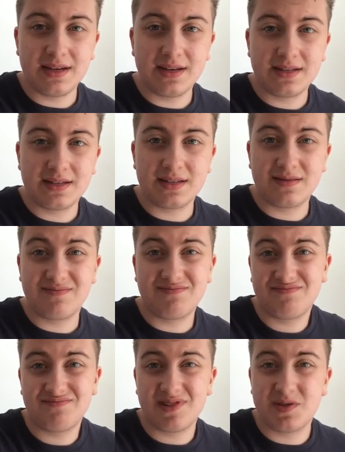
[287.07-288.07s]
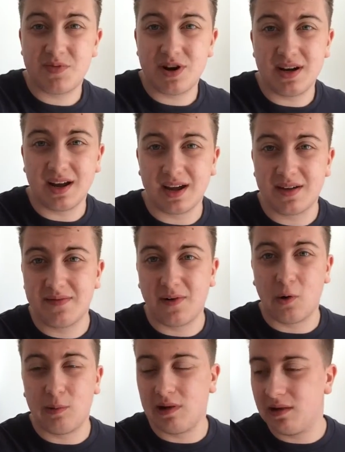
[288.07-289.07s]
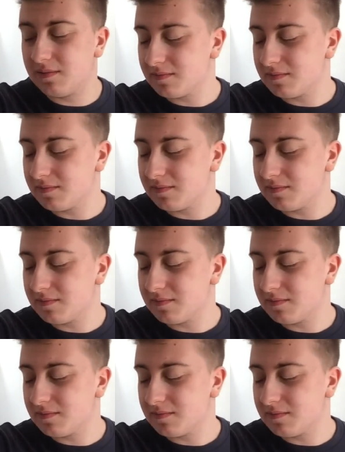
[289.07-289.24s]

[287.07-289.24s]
It's pretty like formal.